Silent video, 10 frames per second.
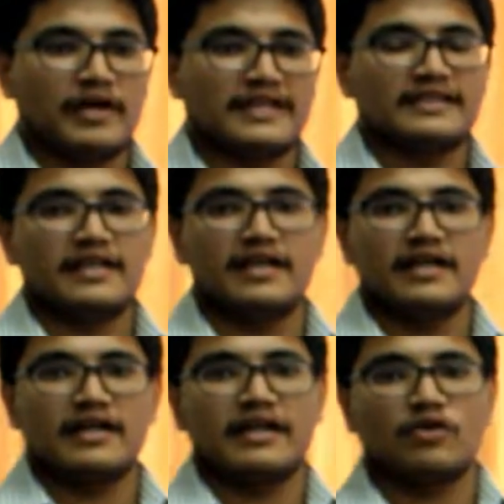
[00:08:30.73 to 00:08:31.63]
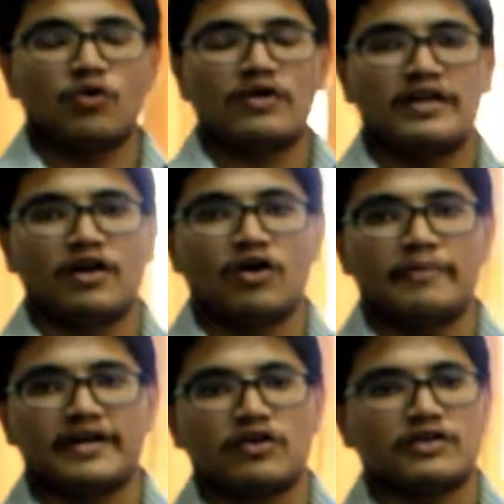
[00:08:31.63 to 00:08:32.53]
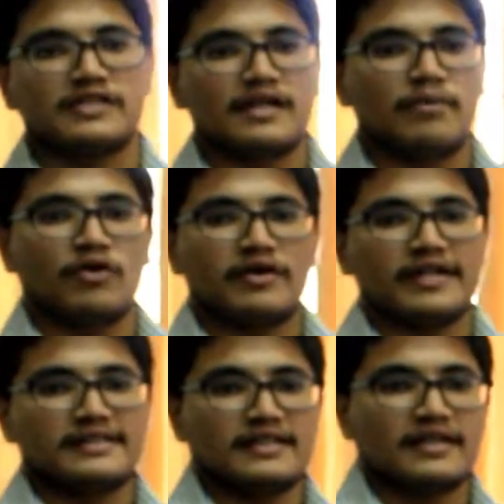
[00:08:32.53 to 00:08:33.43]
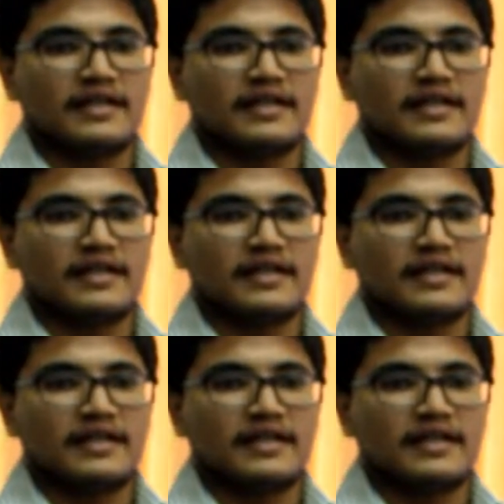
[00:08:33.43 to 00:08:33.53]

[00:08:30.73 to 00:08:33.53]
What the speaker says: As earlier I told, in all metrology laboratories,